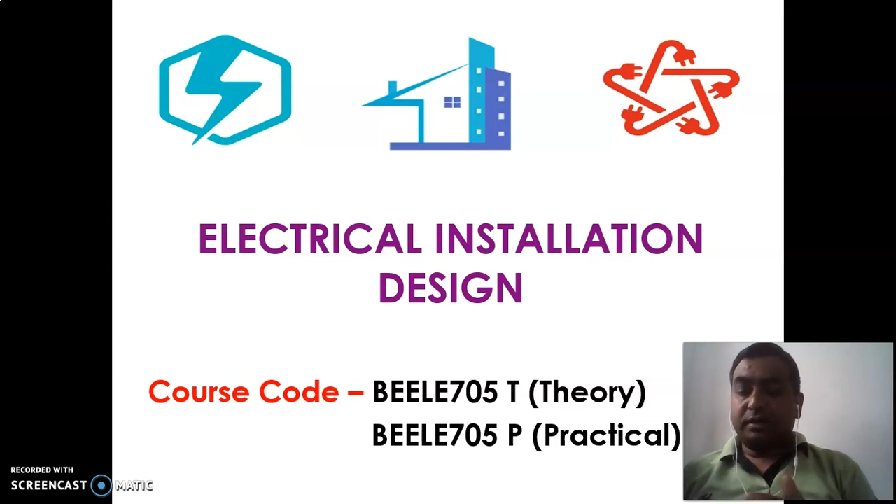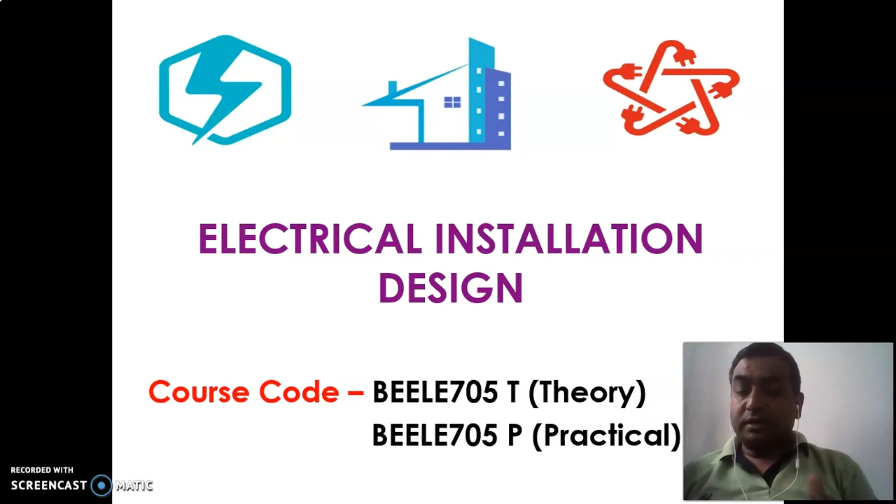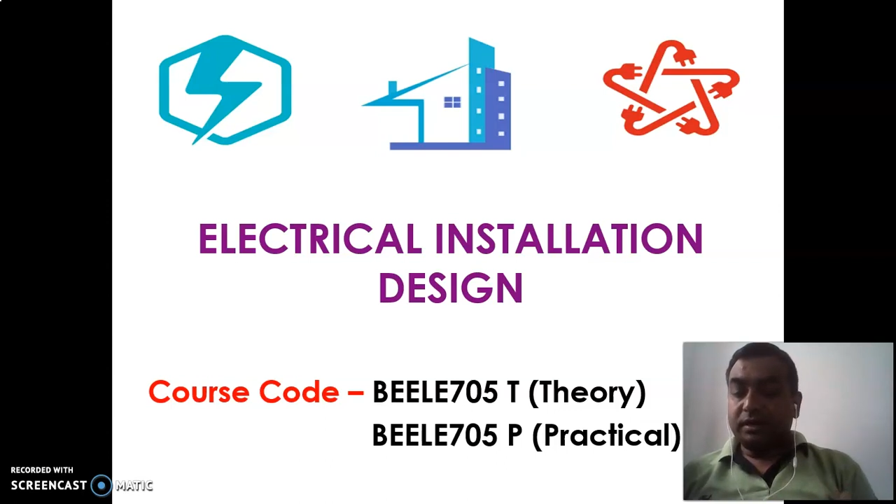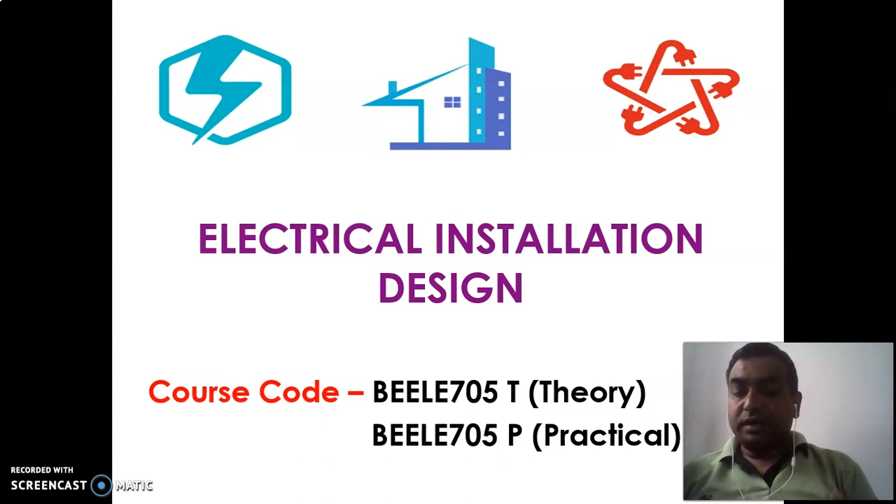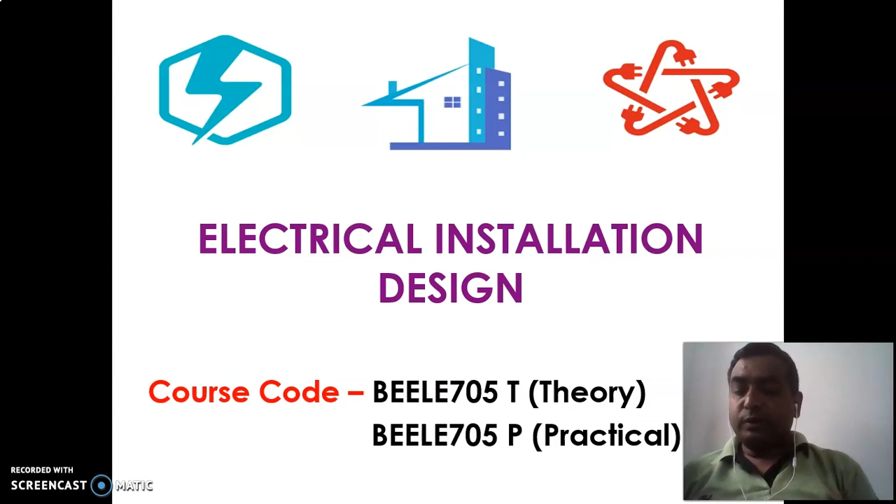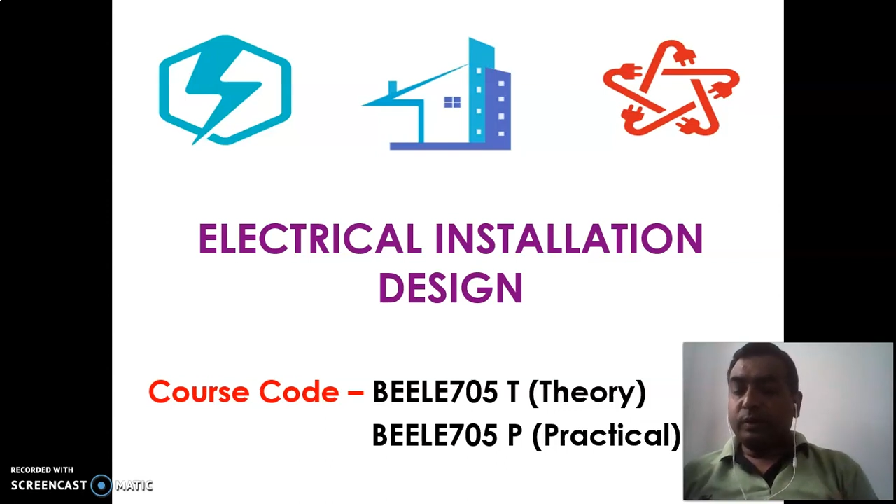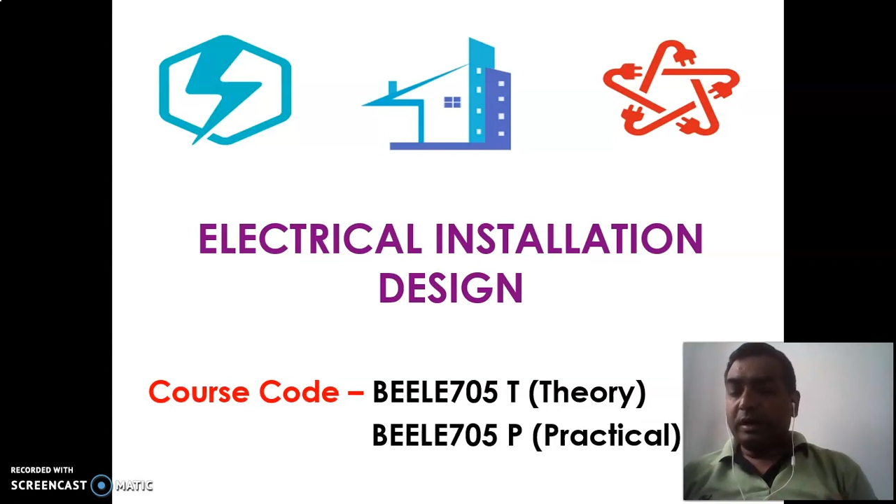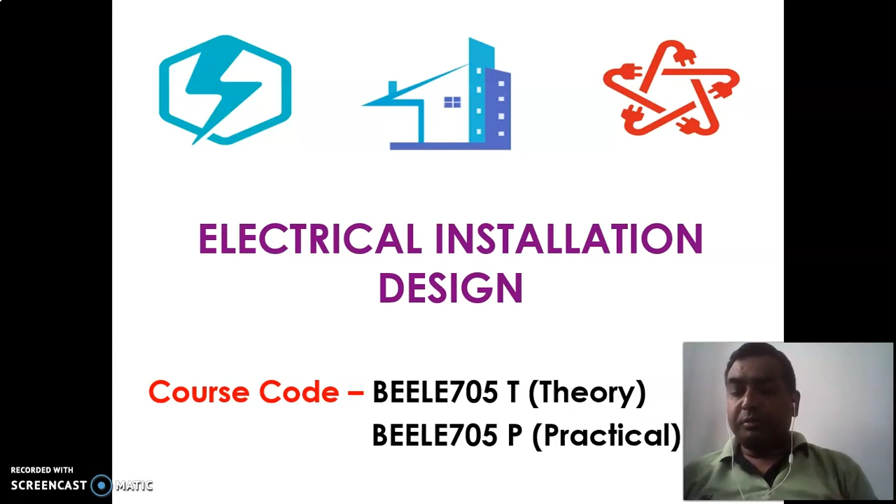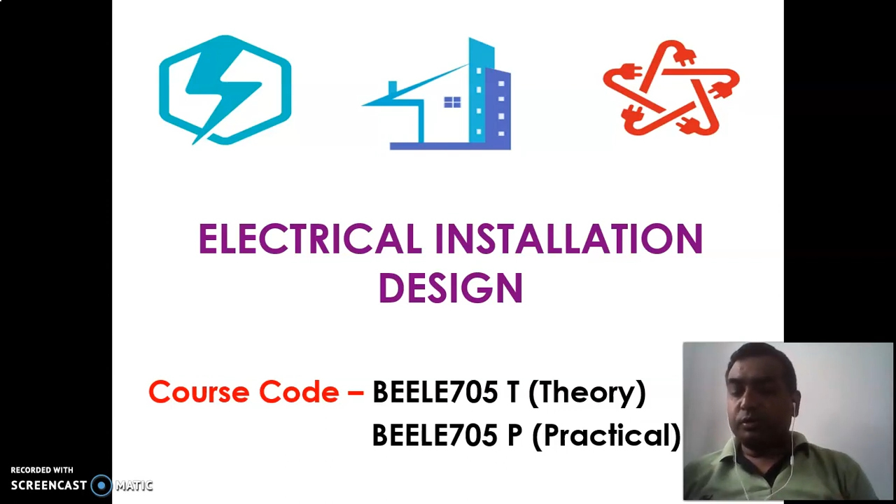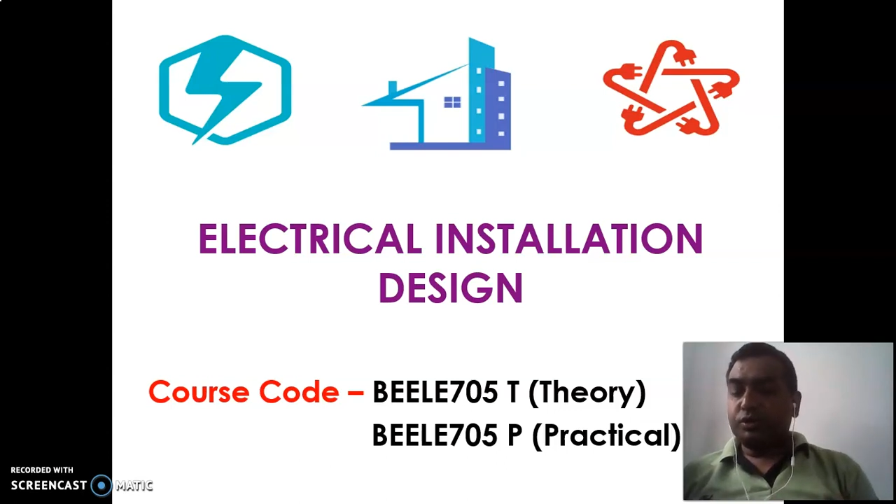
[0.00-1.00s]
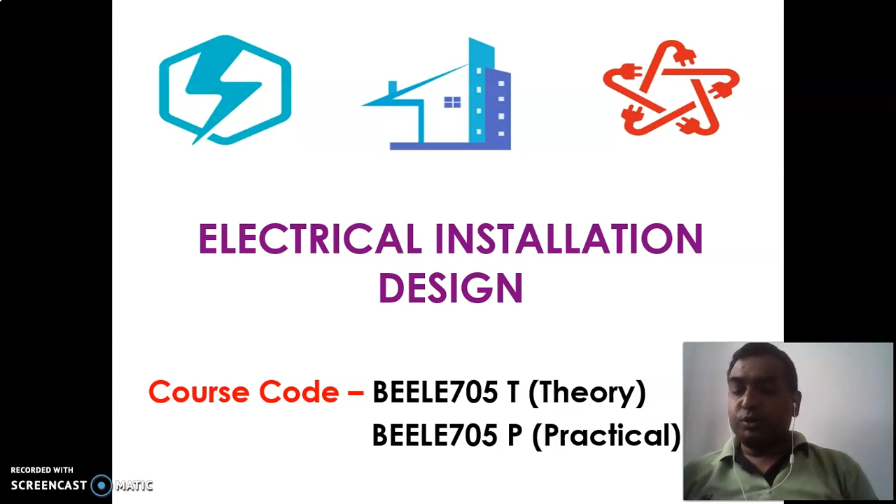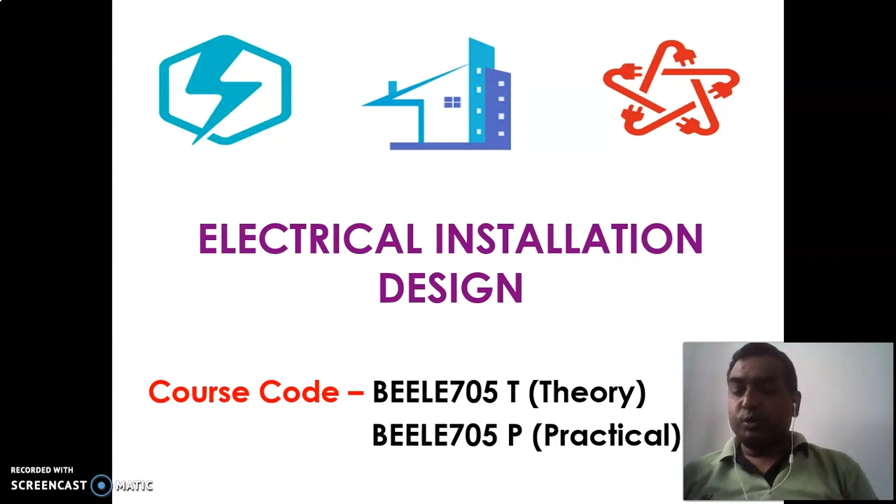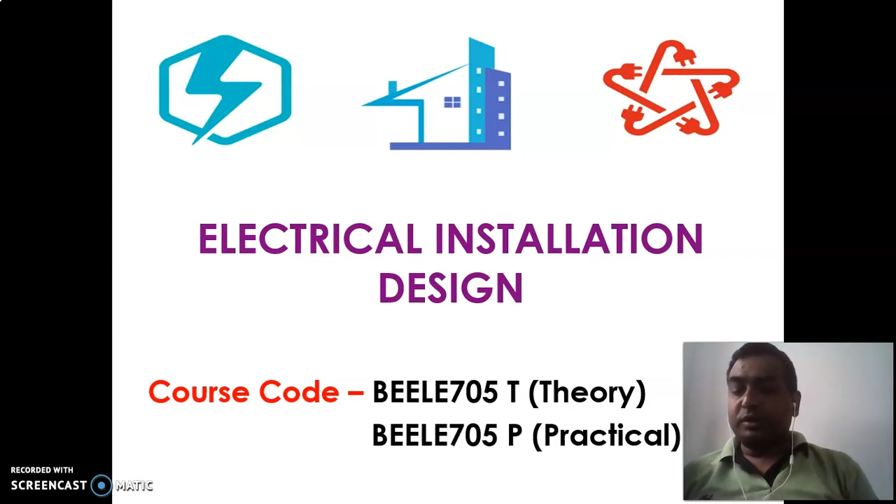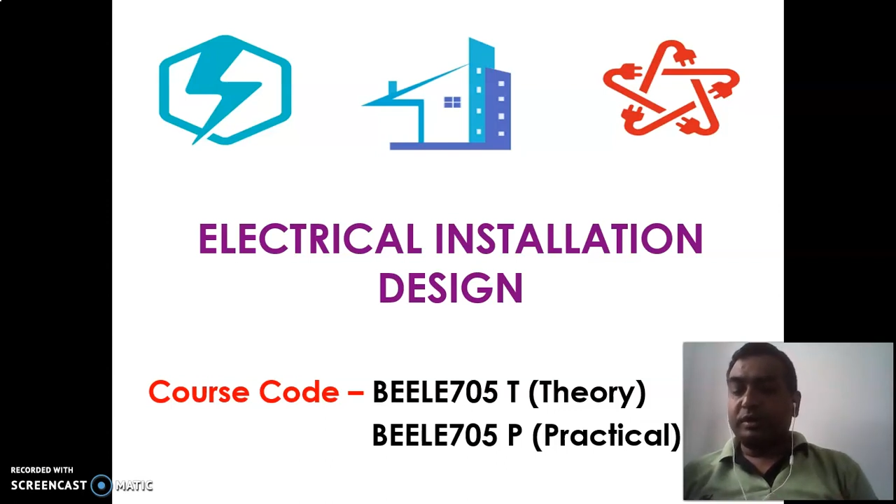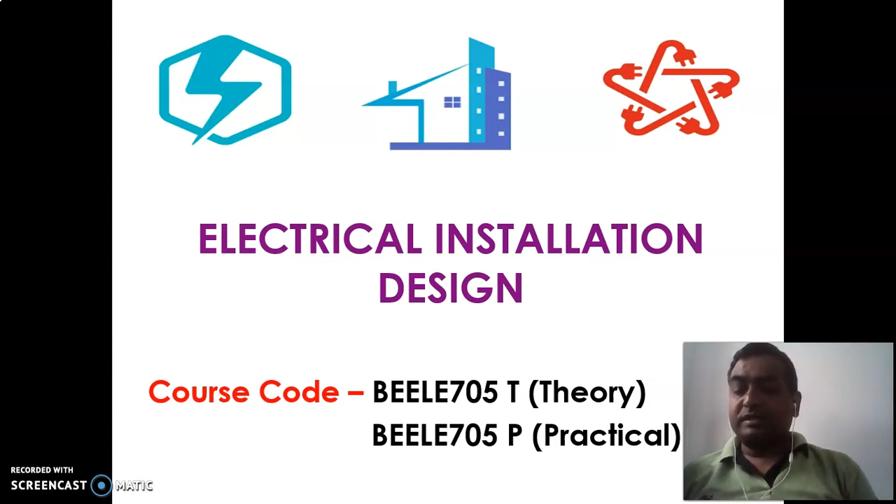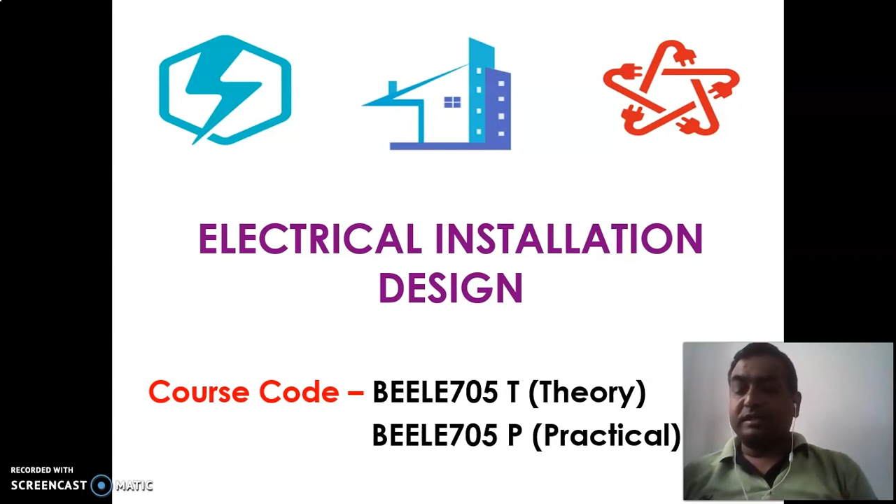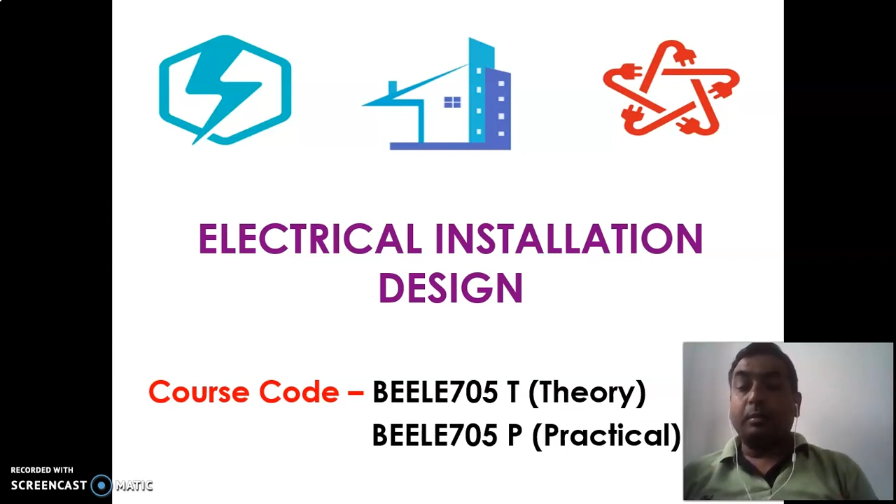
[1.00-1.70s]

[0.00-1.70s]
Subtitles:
new approach towards